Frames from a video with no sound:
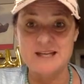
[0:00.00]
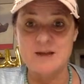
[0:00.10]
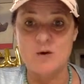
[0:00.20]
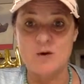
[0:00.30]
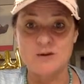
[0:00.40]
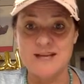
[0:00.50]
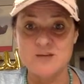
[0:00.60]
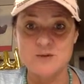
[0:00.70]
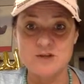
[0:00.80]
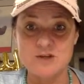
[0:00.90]
In the old
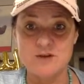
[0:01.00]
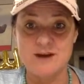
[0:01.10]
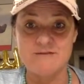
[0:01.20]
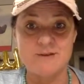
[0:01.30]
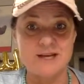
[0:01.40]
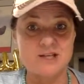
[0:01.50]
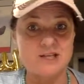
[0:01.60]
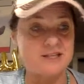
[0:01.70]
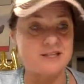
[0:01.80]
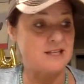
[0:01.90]
days, we used to do
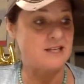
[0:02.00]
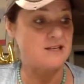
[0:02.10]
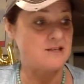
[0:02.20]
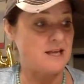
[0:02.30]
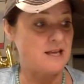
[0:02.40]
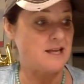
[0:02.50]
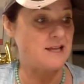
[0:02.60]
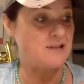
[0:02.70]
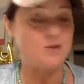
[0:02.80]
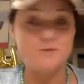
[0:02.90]
affirmations, and
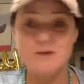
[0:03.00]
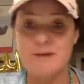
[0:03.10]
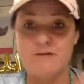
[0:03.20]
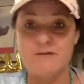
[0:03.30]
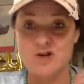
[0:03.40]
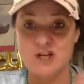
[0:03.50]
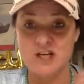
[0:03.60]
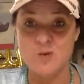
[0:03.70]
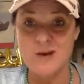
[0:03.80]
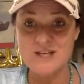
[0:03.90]
the souped up
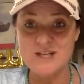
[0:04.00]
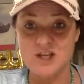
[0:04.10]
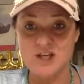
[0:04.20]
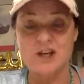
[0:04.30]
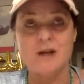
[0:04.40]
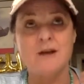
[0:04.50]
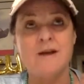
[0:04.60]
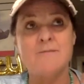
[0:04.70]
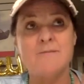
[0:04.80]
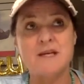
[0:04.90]
version is question,
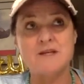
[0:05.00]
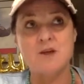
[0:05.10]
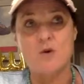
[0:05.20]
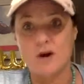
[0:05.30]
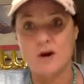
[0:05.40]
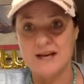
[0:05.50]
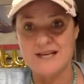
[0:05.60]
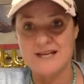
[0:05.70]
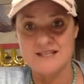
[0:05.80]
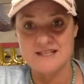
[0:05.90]
because it
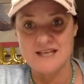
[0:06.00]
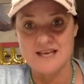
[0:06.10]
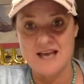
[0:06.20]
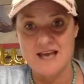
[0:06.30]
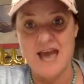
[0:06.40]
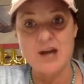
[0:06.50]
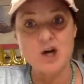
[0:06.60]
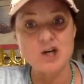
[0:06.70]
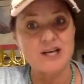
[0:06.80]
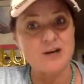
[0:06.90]
organizes the
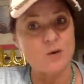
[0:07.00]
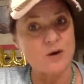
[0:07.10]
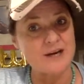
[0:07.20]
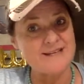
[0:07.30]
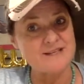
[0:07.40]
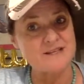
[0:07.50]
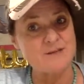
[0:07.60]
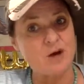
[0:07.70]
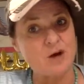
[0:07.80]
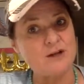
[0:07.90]
energy, it organizes the
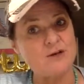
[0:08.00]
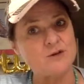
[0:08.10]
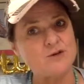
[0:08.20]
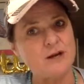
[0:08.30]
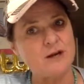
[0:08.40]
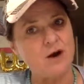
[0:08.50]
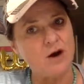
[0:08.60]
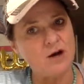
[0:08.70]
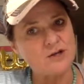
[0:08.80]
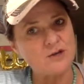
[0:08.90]
molecules, but it
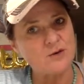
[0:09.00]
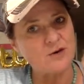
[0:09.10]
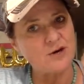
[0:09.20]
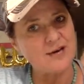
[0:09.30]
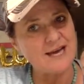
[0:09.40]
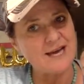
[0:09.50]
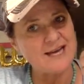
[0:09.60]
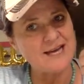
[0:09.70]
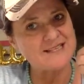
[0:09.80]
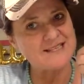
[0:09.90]
also
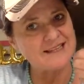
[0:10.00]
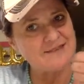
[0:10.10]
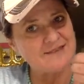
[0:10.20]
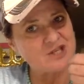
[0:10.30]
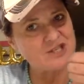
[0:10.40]
leaves